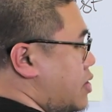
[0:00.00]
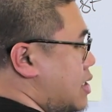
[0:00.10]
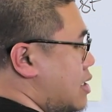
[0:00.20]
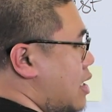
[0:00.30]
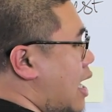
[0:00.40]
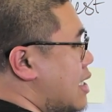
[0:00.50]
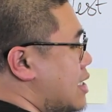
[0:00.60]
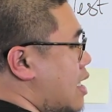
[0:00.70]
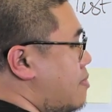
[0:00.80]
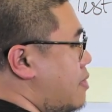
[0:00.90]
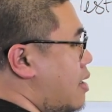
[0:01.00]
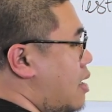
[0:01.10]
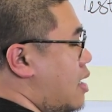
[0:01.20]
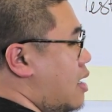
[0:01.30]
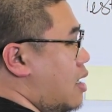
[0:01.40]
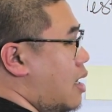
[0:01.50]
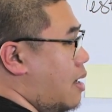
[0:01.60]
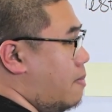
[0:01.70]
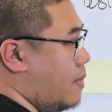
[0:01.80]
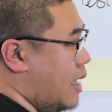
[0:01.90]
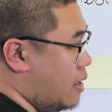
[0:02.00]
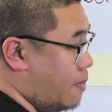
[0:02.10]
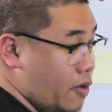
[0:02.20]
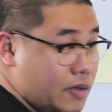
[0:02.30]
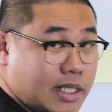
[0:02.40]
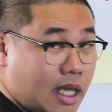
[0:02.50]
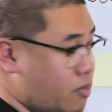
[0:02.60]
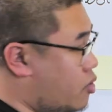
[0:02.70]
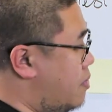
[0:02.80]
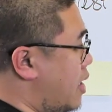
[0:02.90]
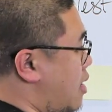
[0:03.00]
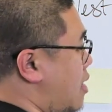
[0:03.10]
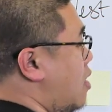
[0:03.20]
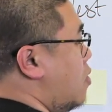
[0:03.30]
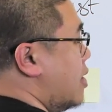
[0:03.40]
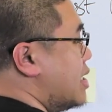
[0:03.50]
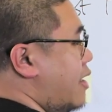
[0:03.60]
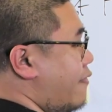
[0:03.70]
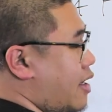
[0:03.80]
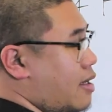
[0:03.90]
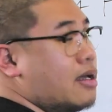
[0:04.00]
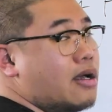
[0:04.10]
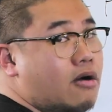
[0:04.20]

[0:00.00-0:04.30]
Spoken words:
which is the last step in the prototype, would be receiving a